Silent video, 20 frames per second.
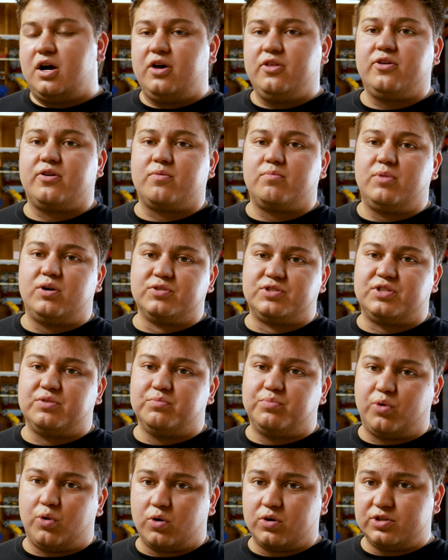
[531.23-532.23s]
other most
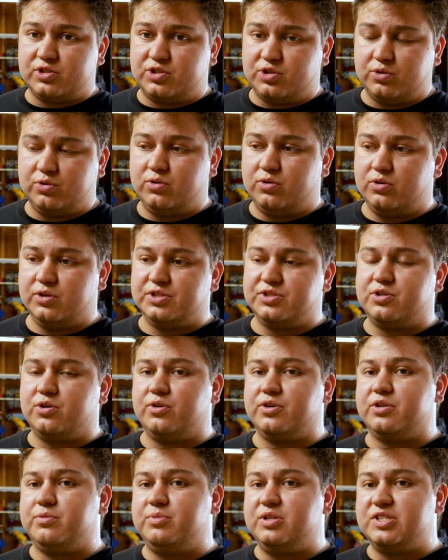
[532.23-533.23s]
important tool is
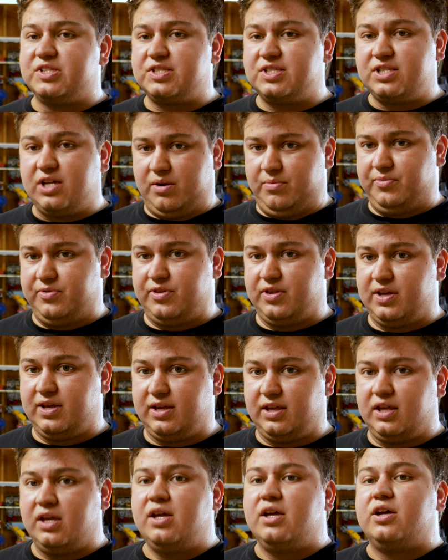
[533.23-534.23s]
going to be
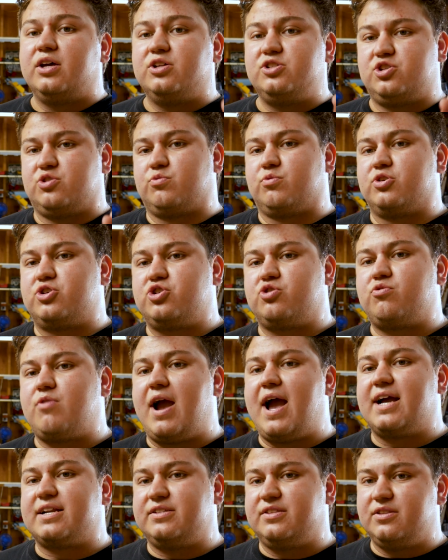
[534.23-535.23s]
something to
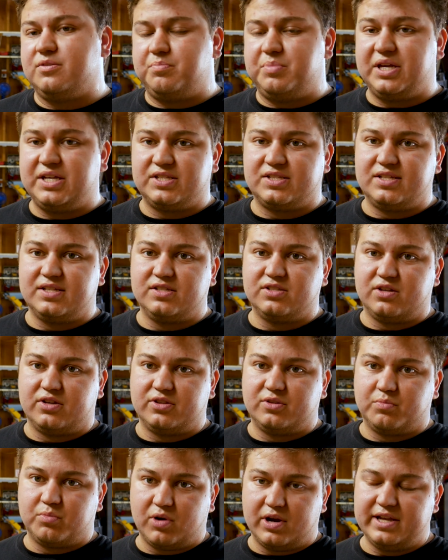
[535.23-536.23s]
retract the pistons on
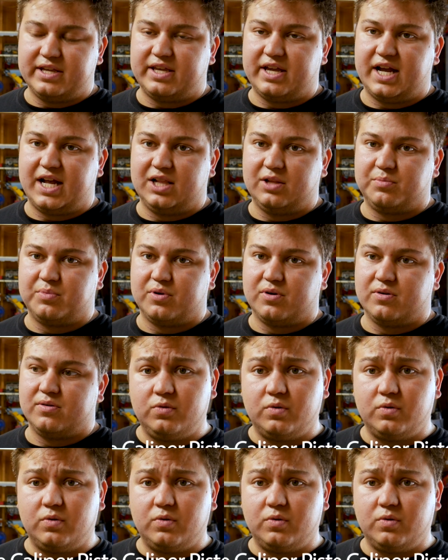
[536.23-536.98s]
the brake caliper.